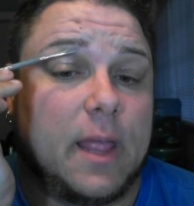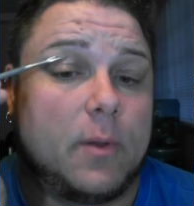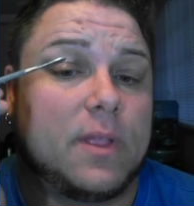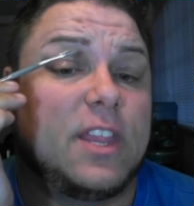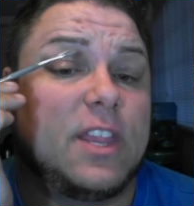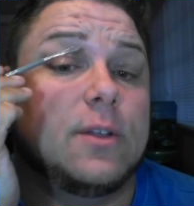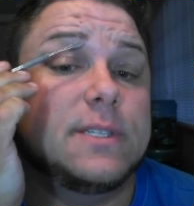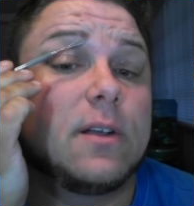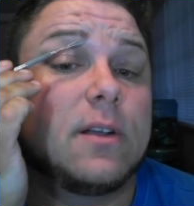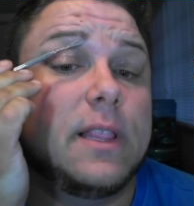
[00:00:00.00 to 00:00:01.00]
And what they do is
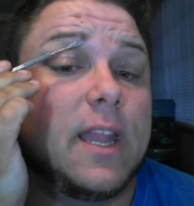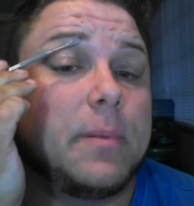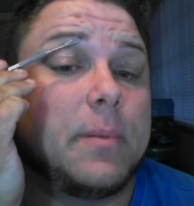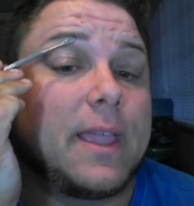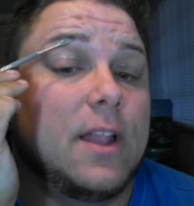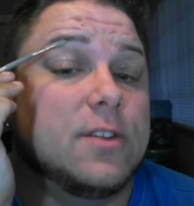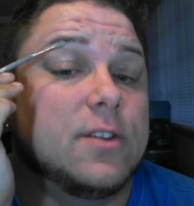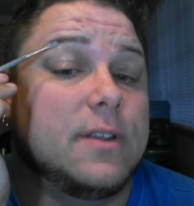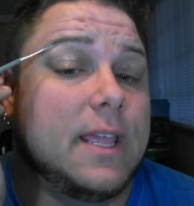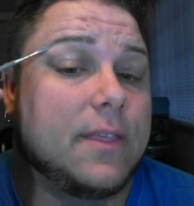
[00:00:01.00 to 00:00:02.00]
they'll clean up like
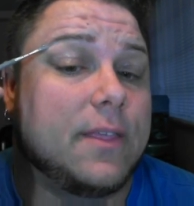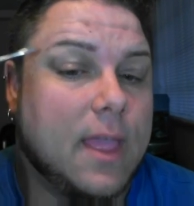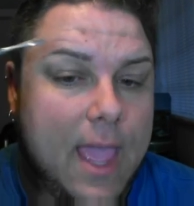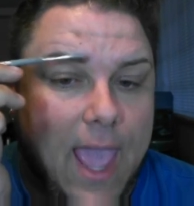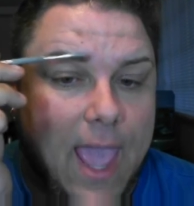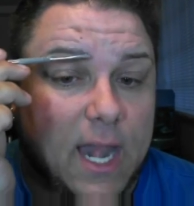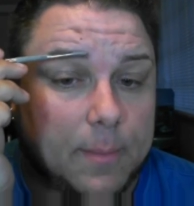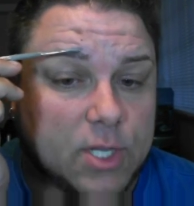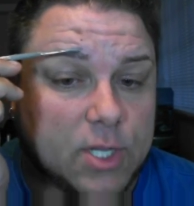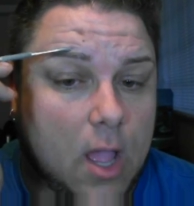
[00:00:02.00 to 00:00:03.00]
underneath and
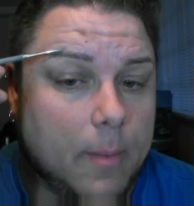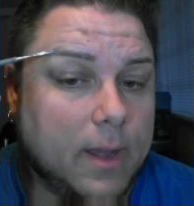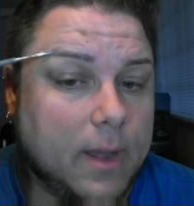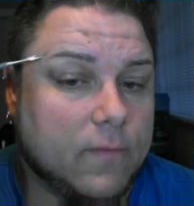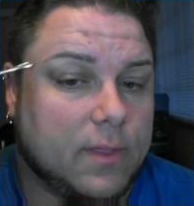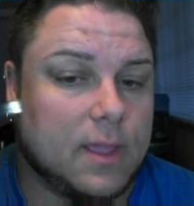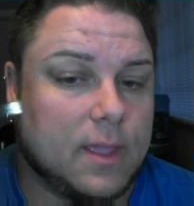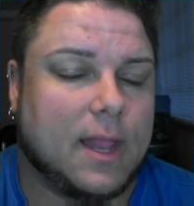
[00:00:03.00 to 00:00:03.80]
up top and everything.